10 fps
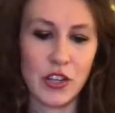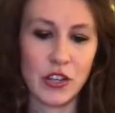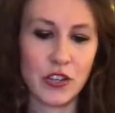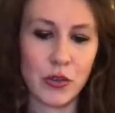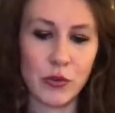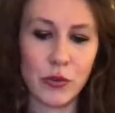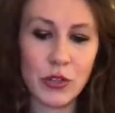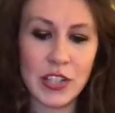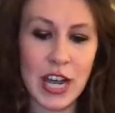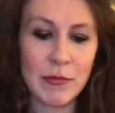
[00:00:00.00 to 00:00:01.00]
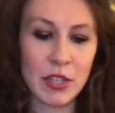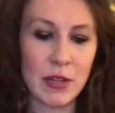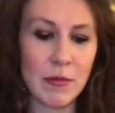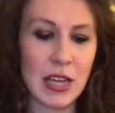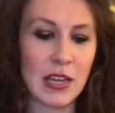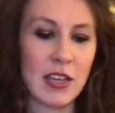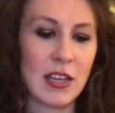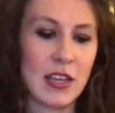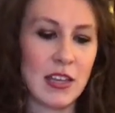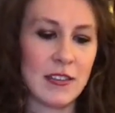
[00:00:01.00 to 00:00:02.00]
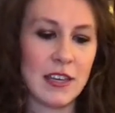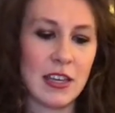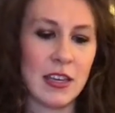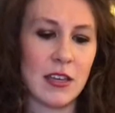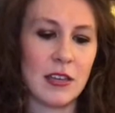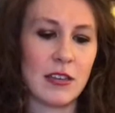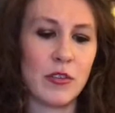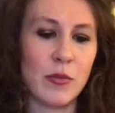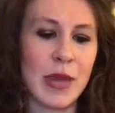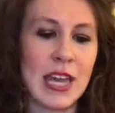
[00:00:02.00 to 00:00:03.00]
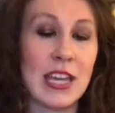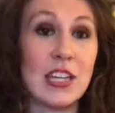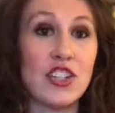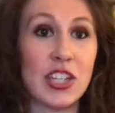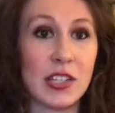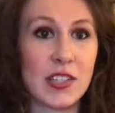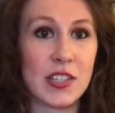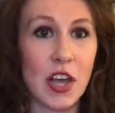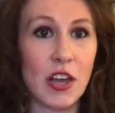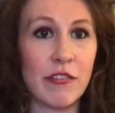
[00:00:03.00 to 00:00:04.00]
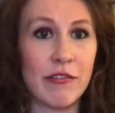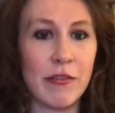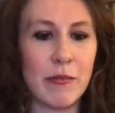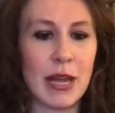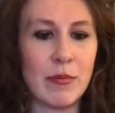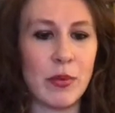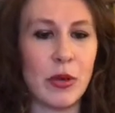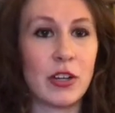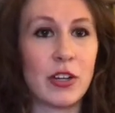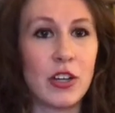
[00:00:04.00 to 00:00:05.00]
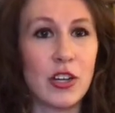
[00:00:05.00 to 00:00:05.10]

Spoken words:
So first I'm going to make the little pages of my book.